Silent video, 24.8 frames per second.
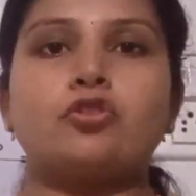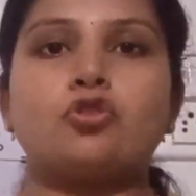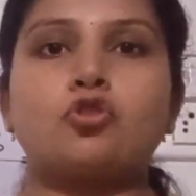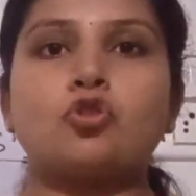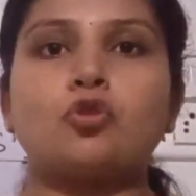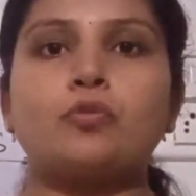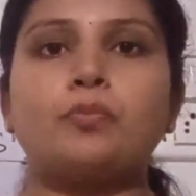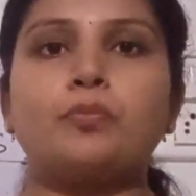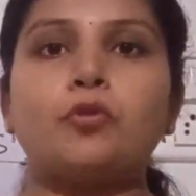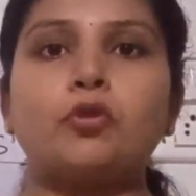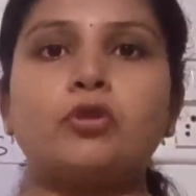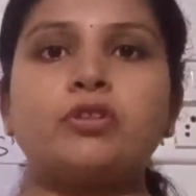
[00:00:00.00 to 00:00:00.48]

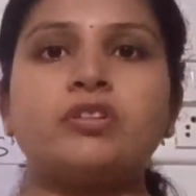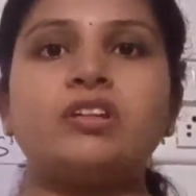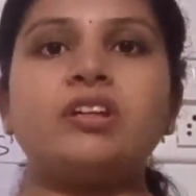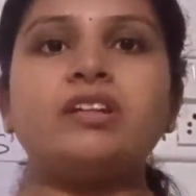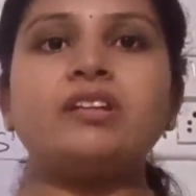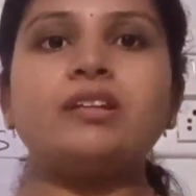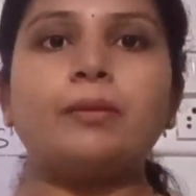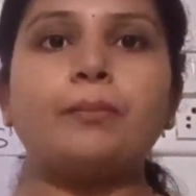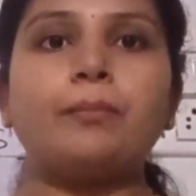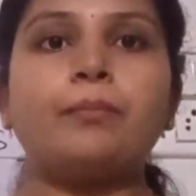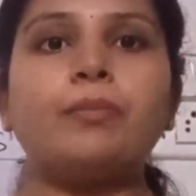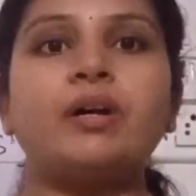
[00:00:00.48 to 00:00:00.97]
to put the
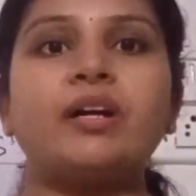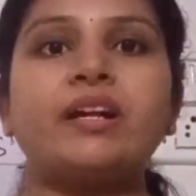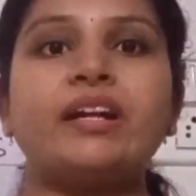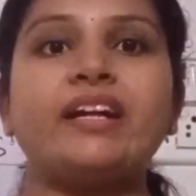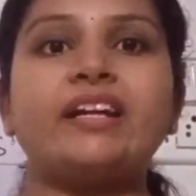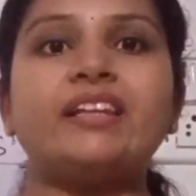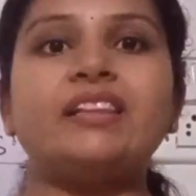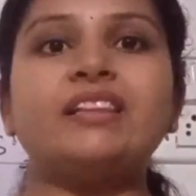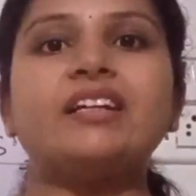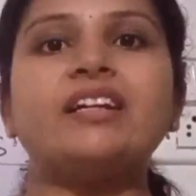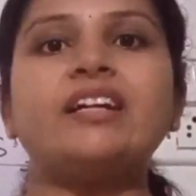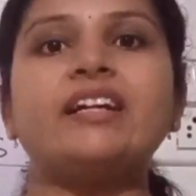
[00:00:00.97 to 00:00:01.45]
number
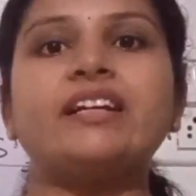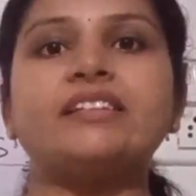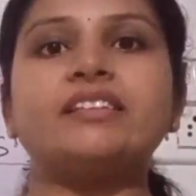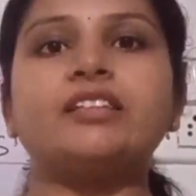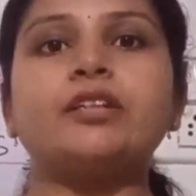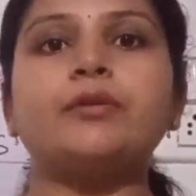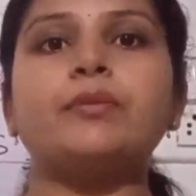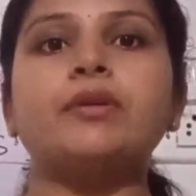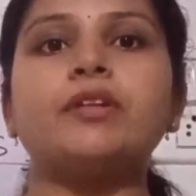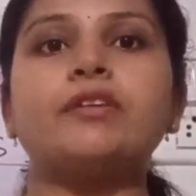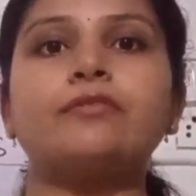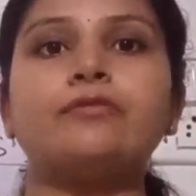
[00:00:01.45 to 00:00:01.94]
in the
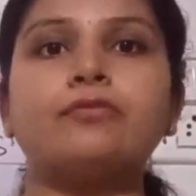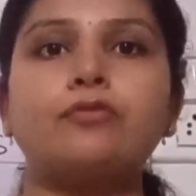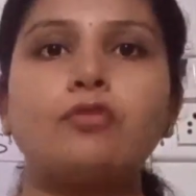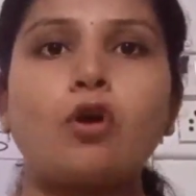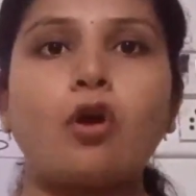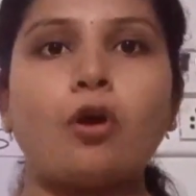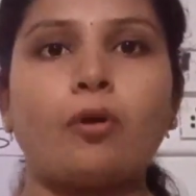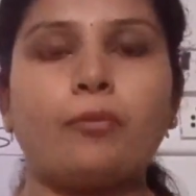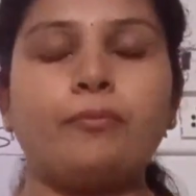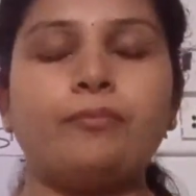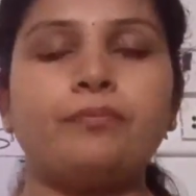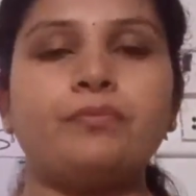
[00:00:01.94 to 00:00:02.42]
decimal
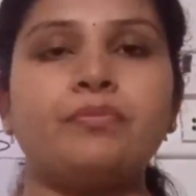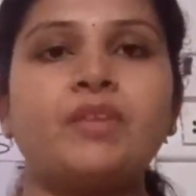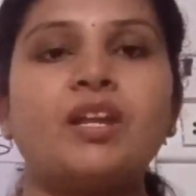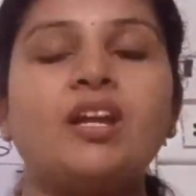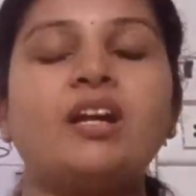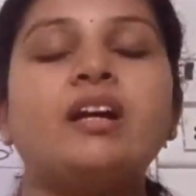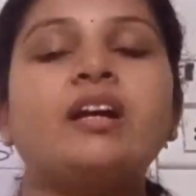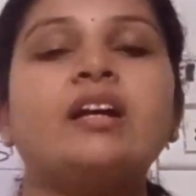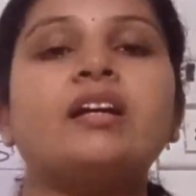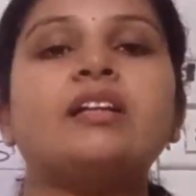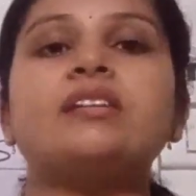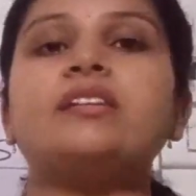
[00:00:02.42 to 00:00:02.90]
form,
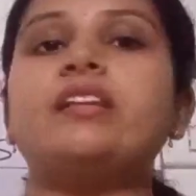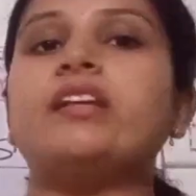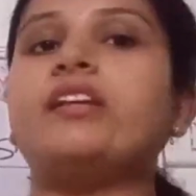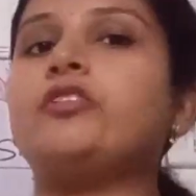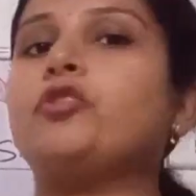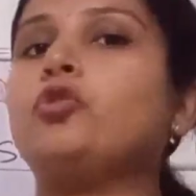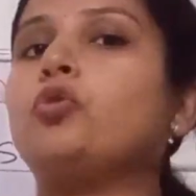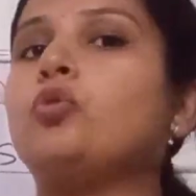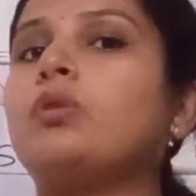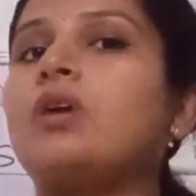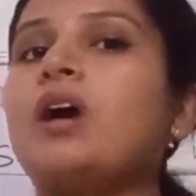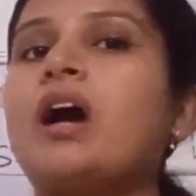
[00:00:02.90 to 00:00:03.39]

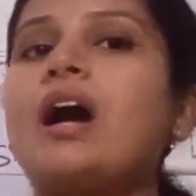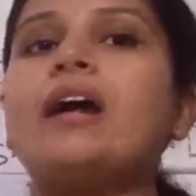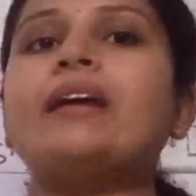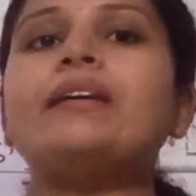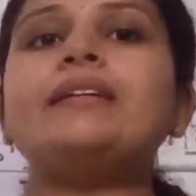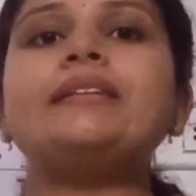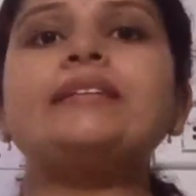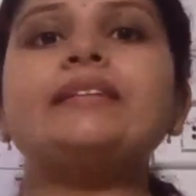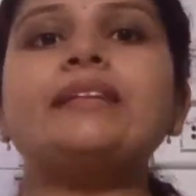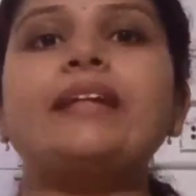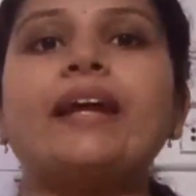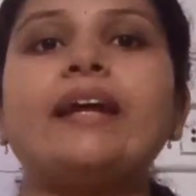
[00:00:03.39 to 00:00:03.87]
then you
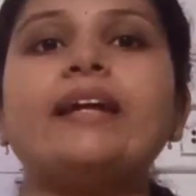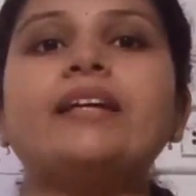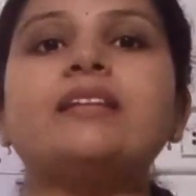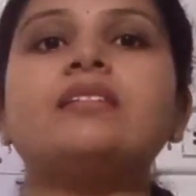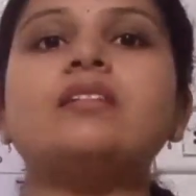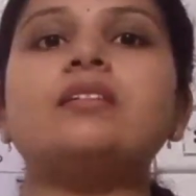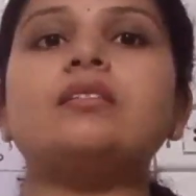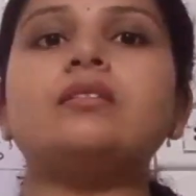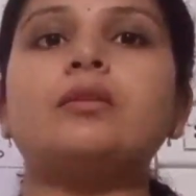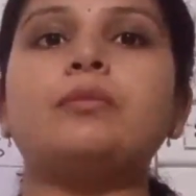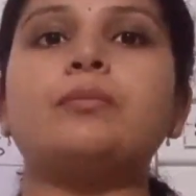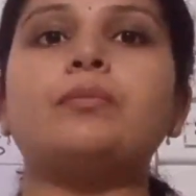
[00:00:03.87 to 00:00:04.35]
can't take
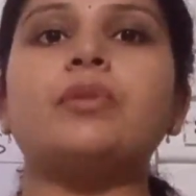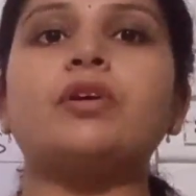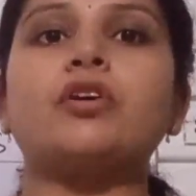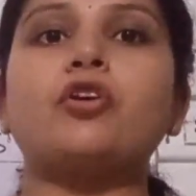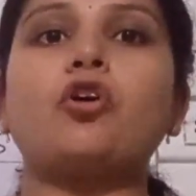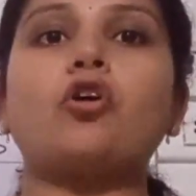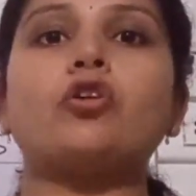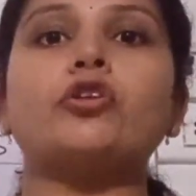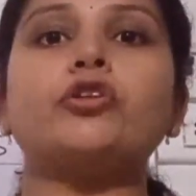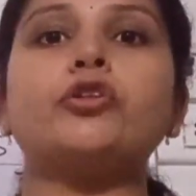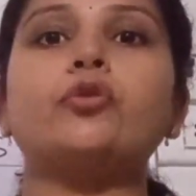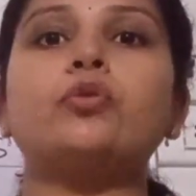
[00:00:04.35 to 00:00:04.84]
the number,
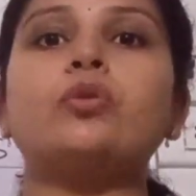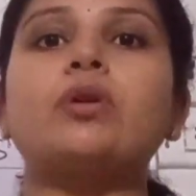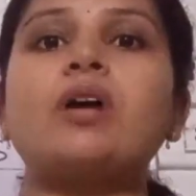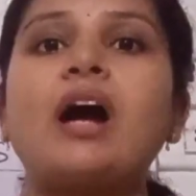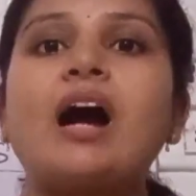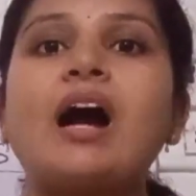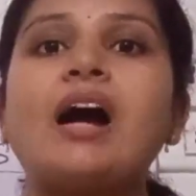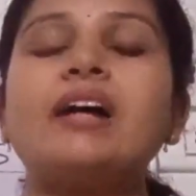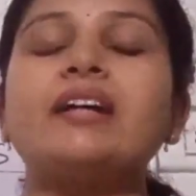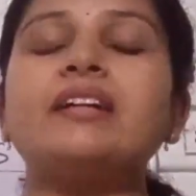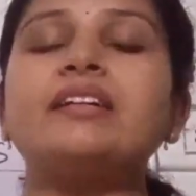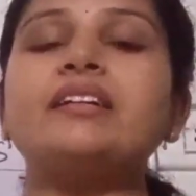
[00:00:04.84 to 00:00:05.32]
or you
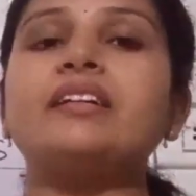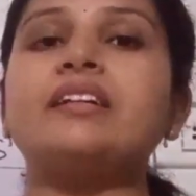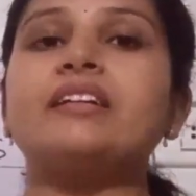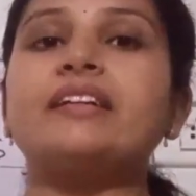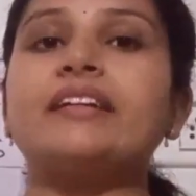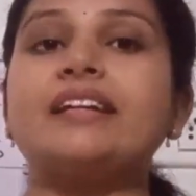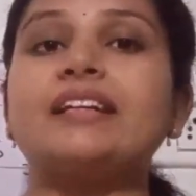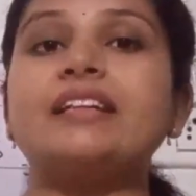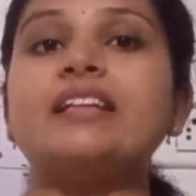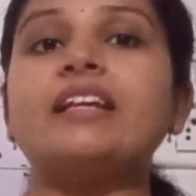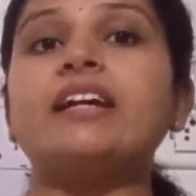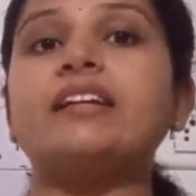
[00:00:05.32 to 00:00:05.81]
can't
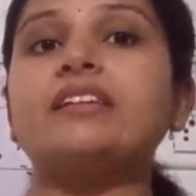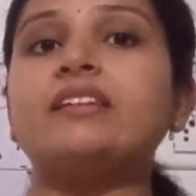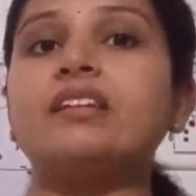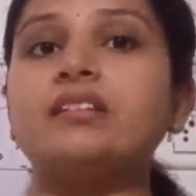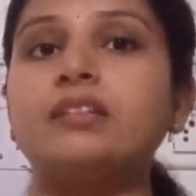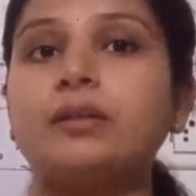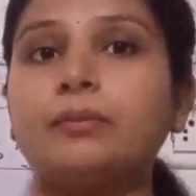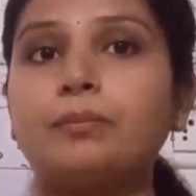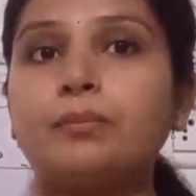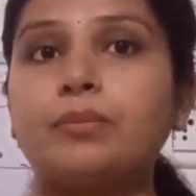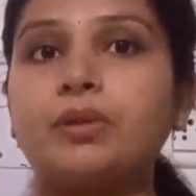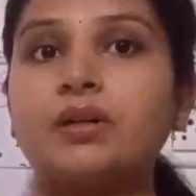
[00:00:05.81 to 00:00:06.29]
declare the
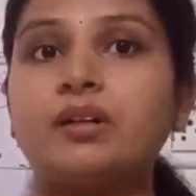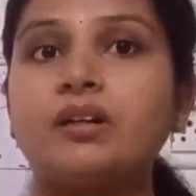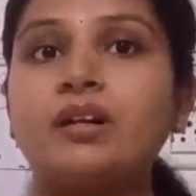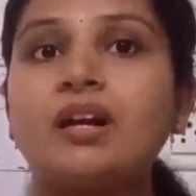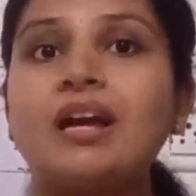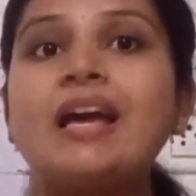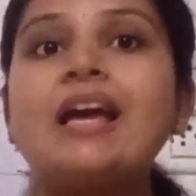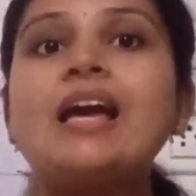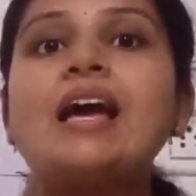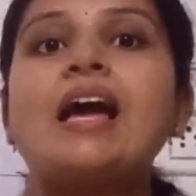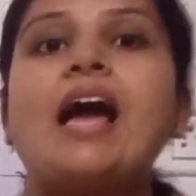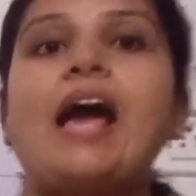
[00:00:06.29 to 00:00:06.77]

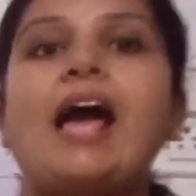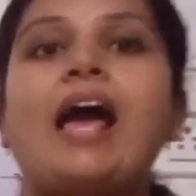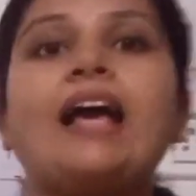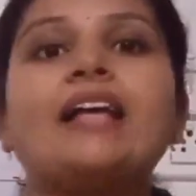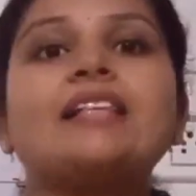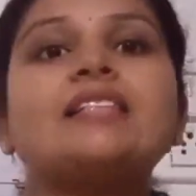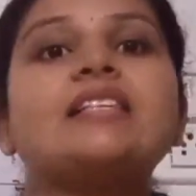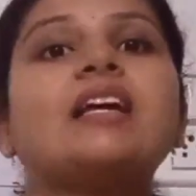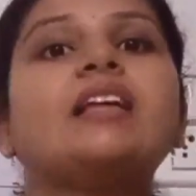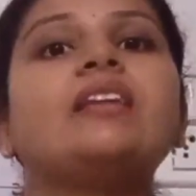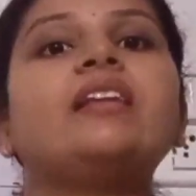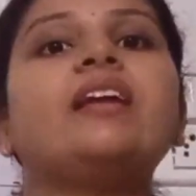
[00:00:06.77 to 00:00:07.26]
number
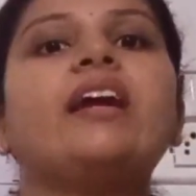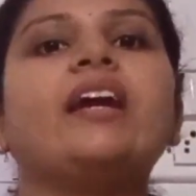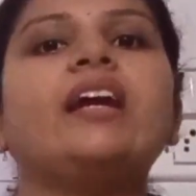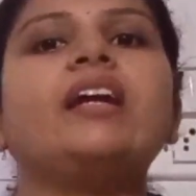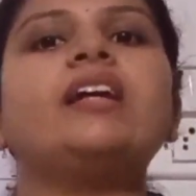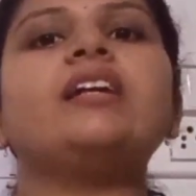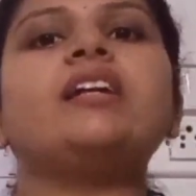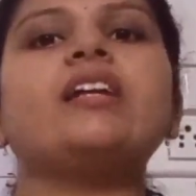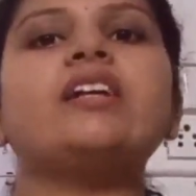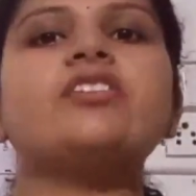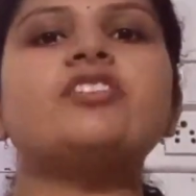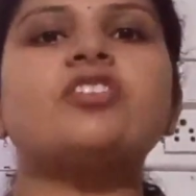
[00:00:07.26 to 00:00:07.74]
as an
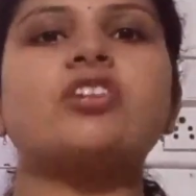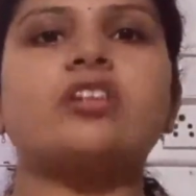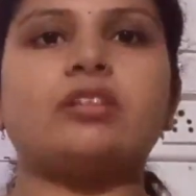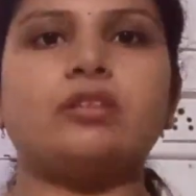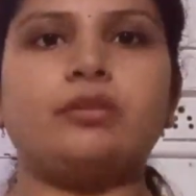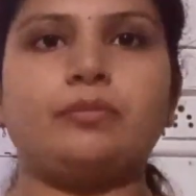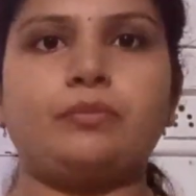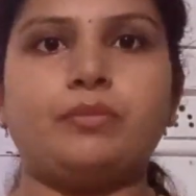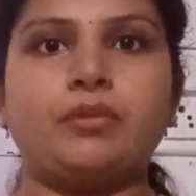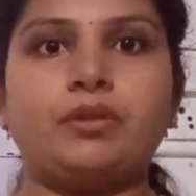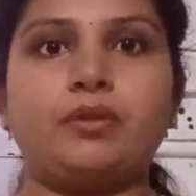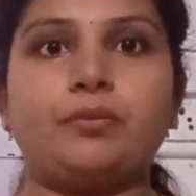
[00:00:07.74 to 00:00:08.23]
integer
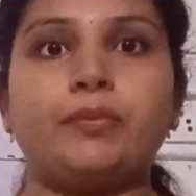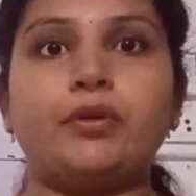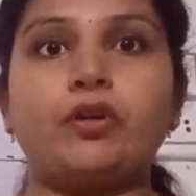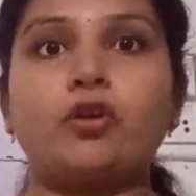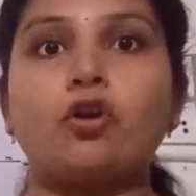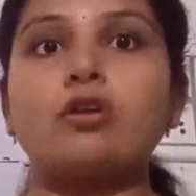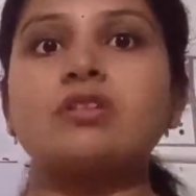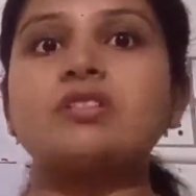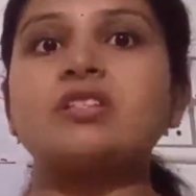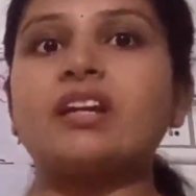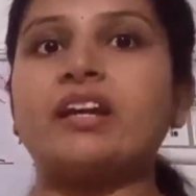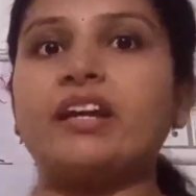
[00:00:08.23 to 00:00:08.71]
number, because